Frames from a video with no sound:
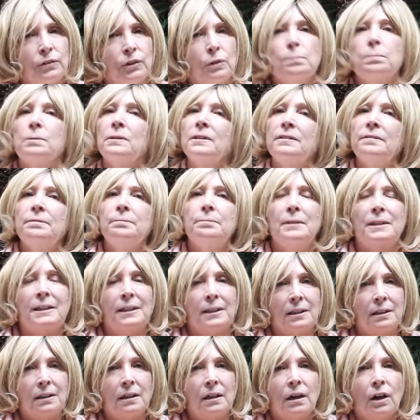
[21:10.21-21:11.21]
Don't believe
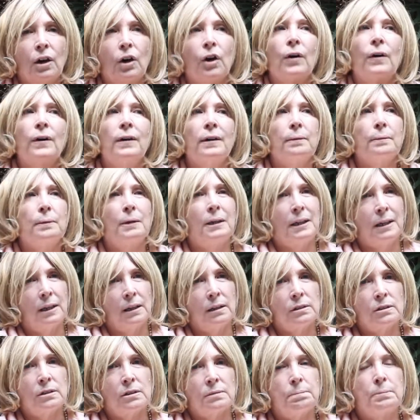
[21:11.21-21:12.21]
me or anyone
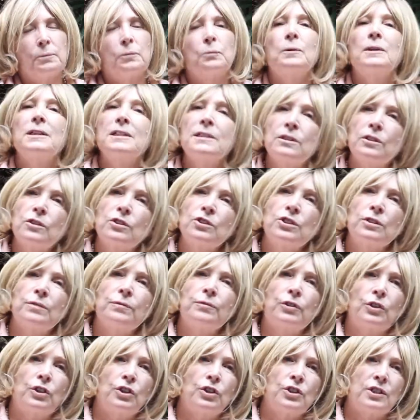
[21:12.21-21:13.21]
else, but research it
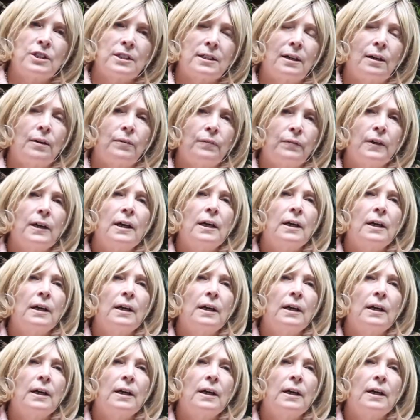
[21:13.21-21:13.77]
for yourself.